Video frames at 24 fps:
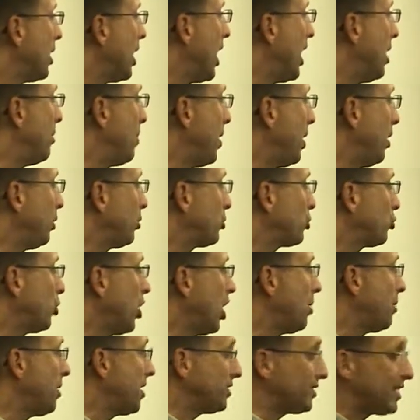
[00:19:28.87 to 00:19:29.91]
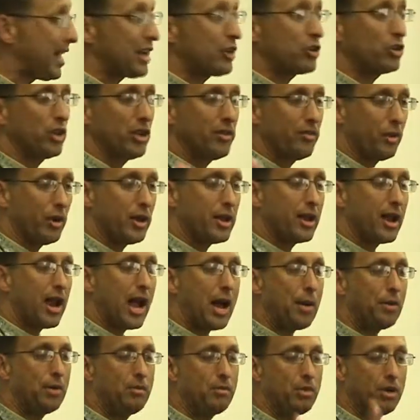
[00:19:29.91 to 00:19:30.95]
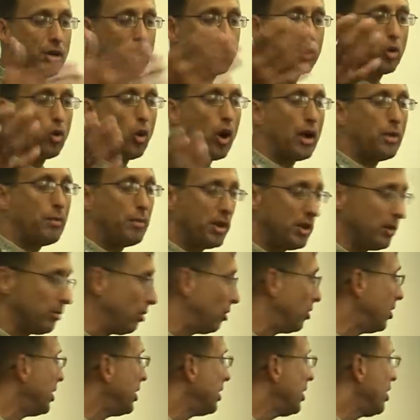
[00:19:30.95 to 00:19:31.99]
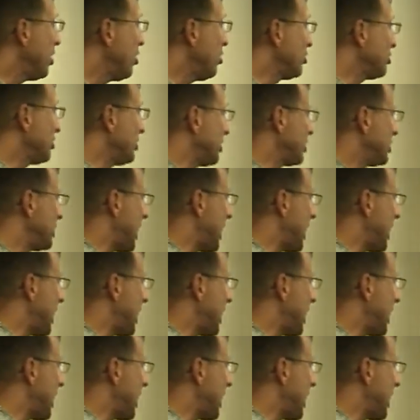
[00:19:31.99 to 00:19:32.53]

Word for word: Uh, barotrauma is actually very common, but it's quite minimal. Ears and